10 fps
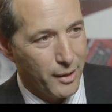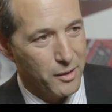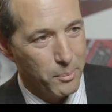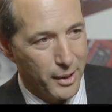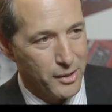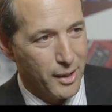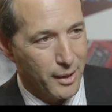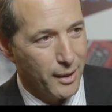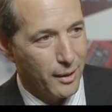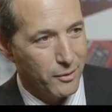But how does it
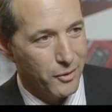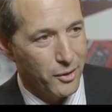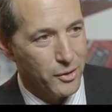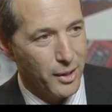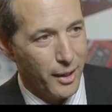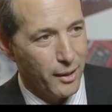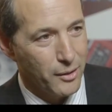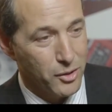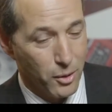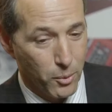work, do you think, Emily, in
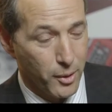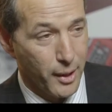terms